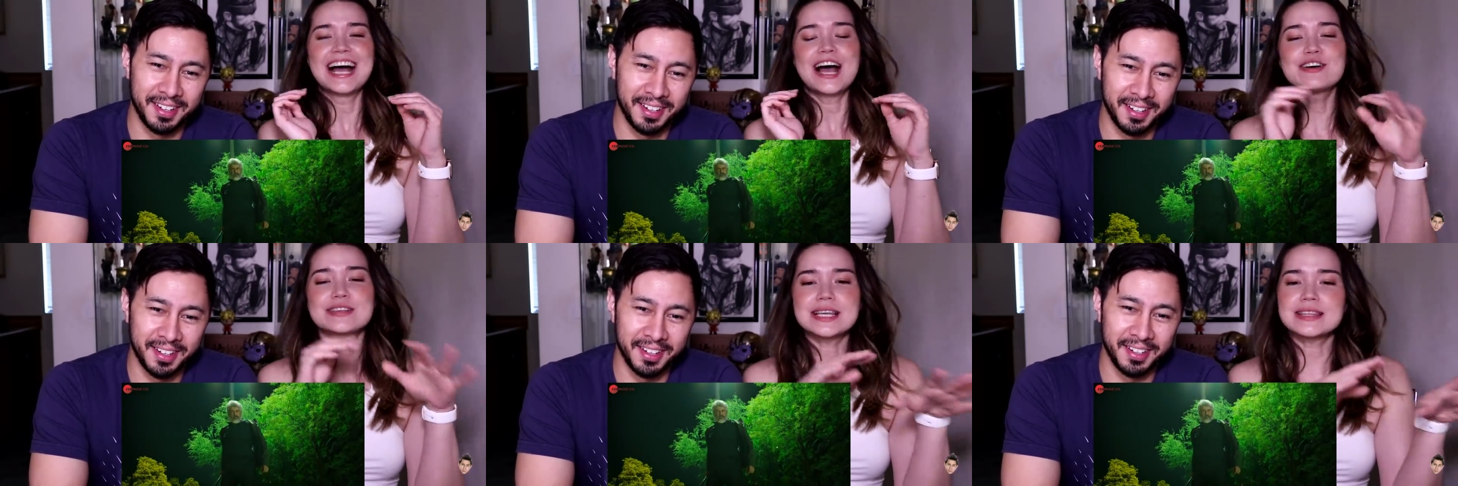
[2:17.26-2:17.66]

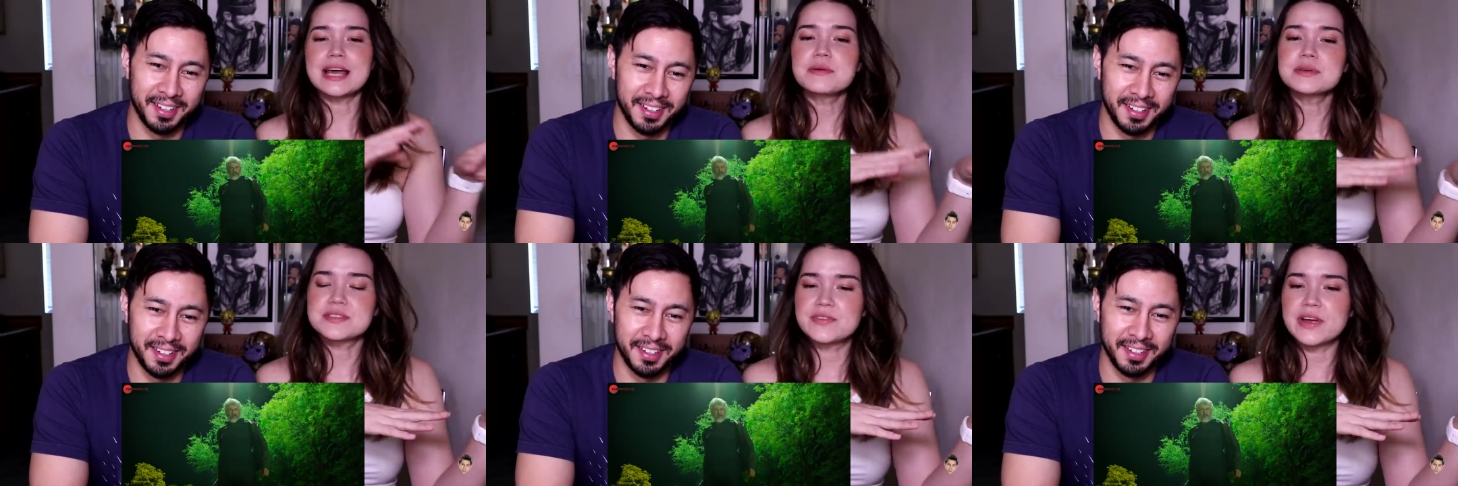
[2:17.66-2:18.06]
Speaker 1: I was like,
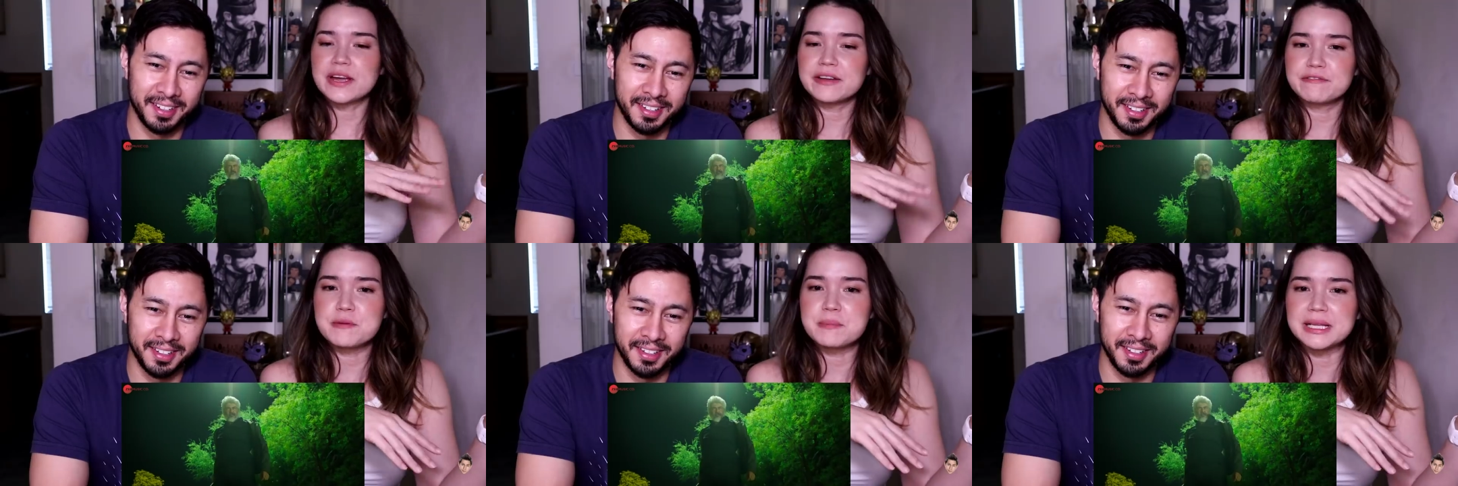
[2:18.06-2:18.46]
that was
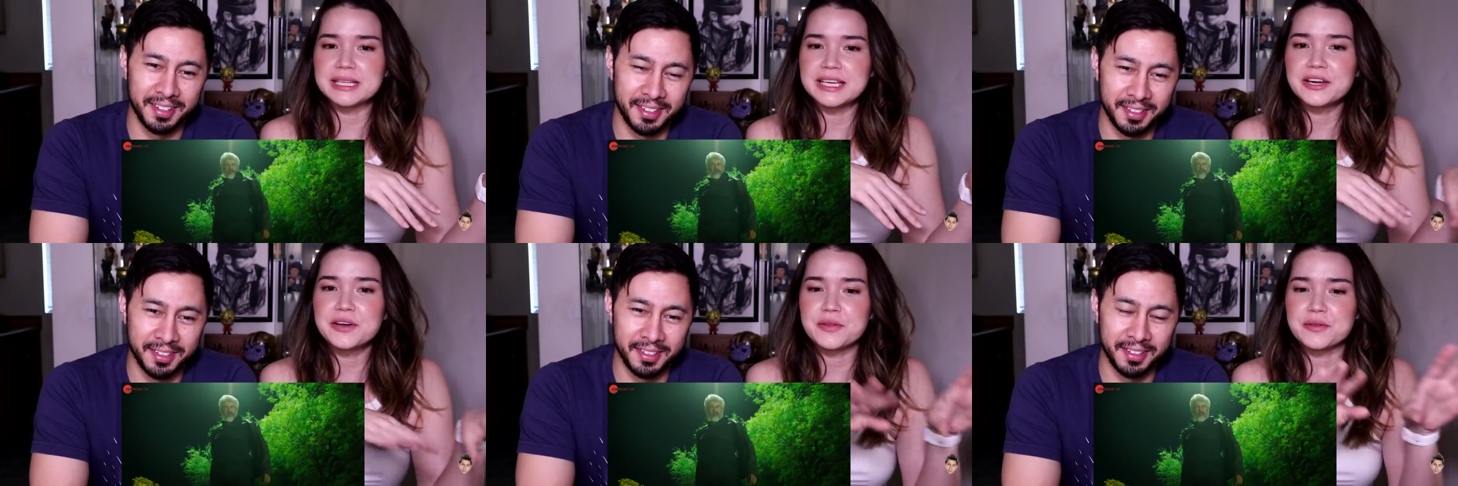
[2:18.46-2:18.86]
very
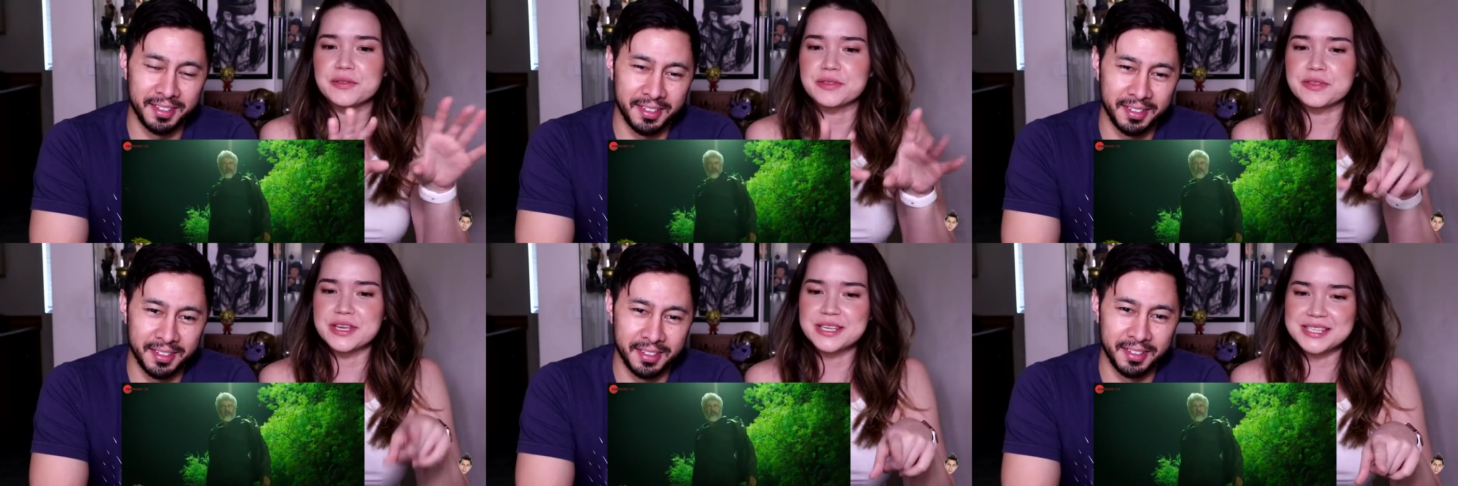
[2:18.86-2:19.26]
familiar.
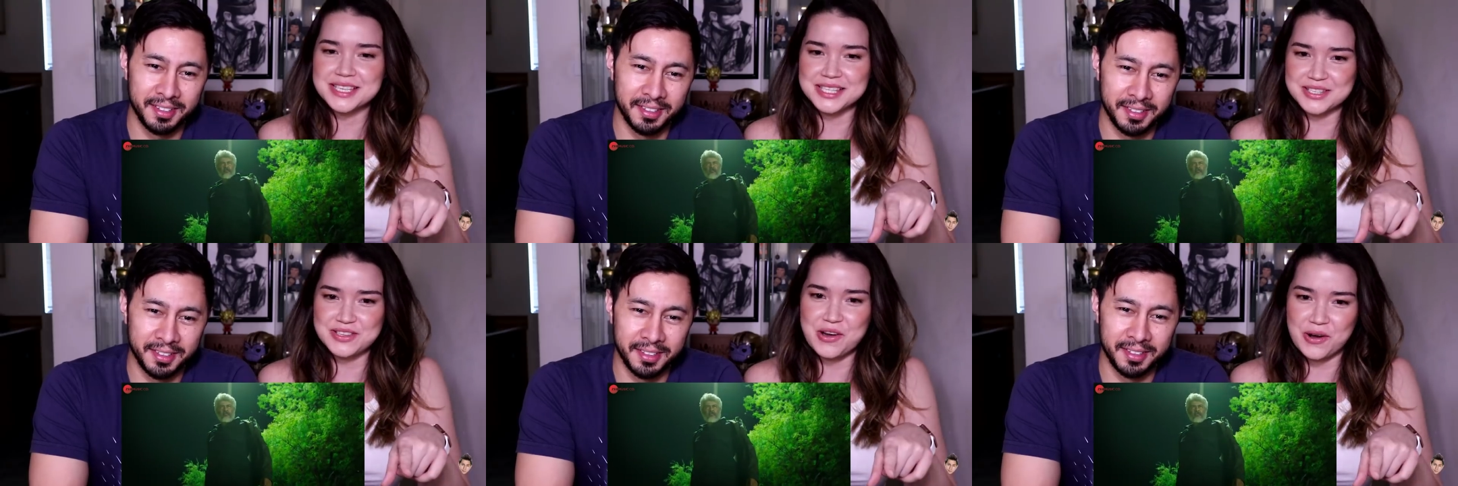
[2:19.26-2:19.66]
This
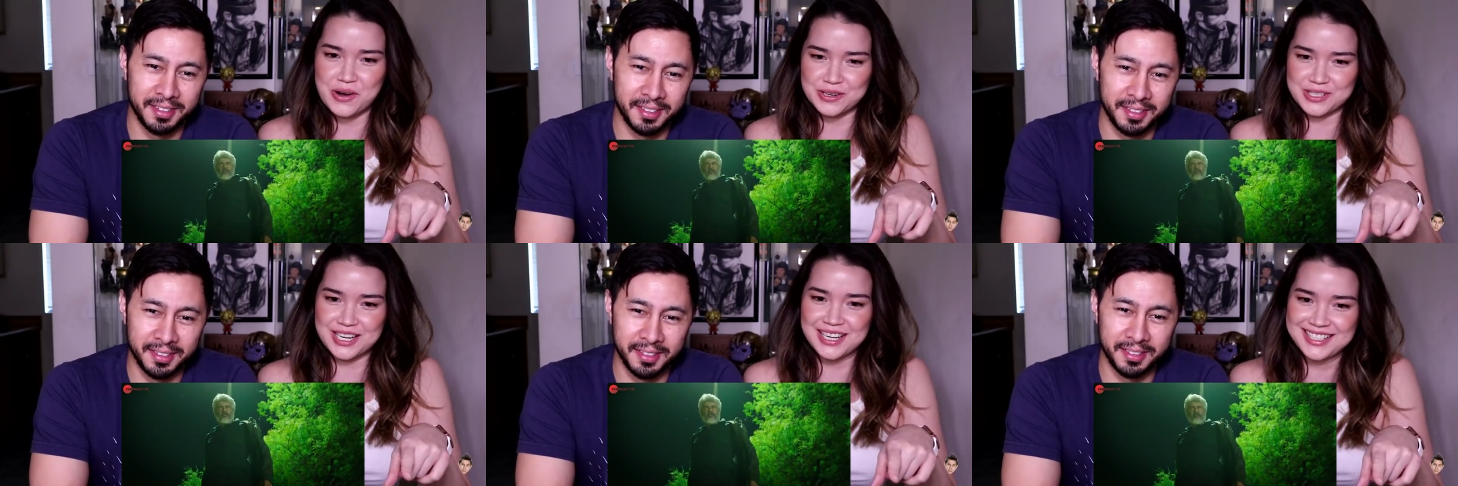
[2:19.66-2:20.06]
is
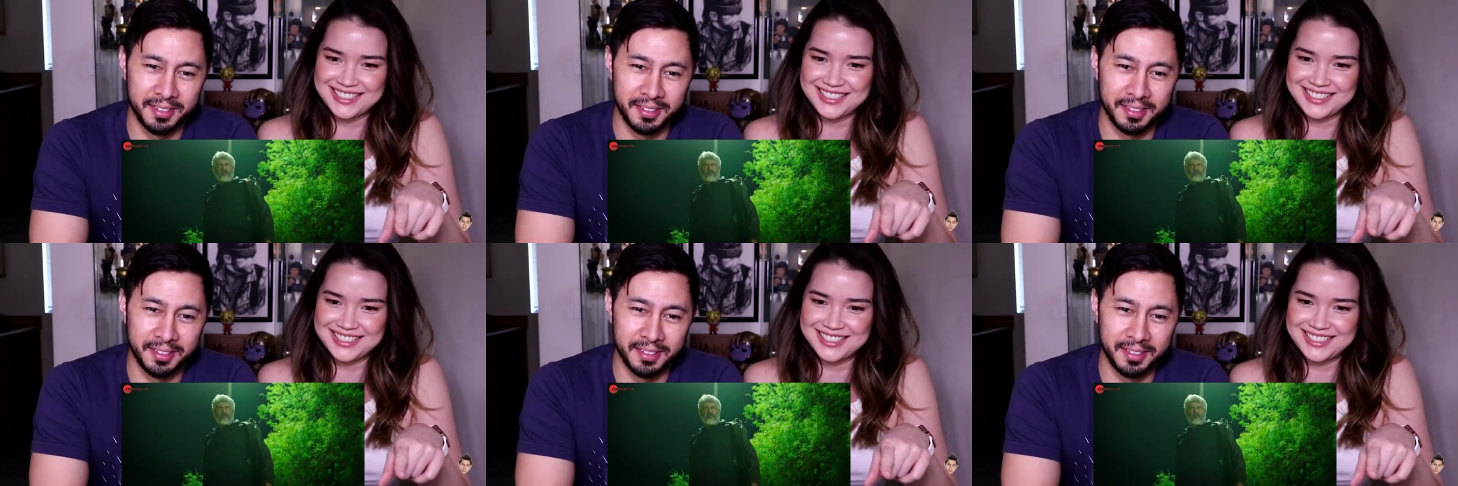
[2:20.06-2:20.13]
not.